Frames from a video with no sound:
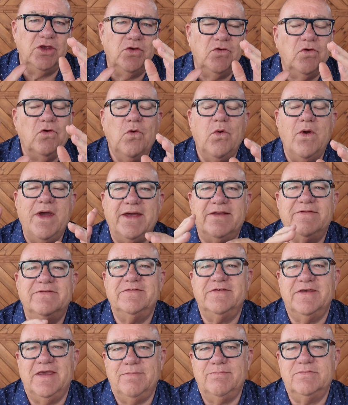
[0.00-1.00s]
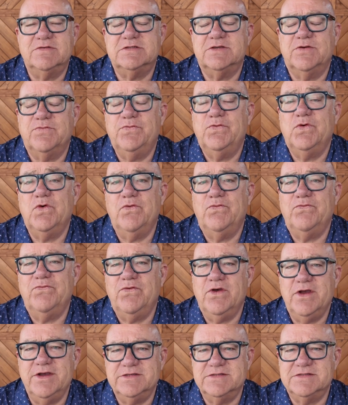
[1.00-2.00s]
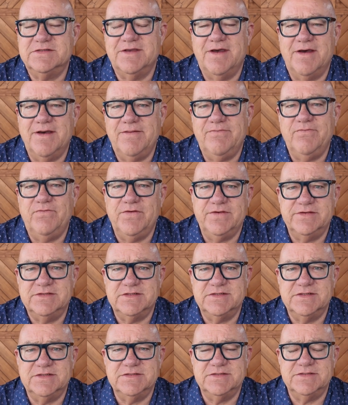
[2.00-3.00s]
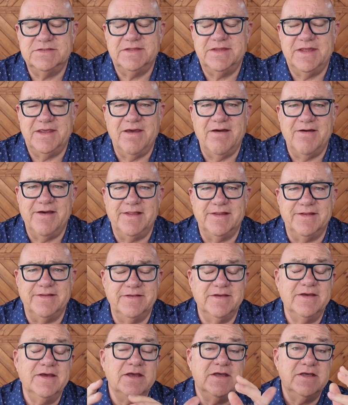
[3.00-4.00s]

you quick tips for first-time visitors to the island,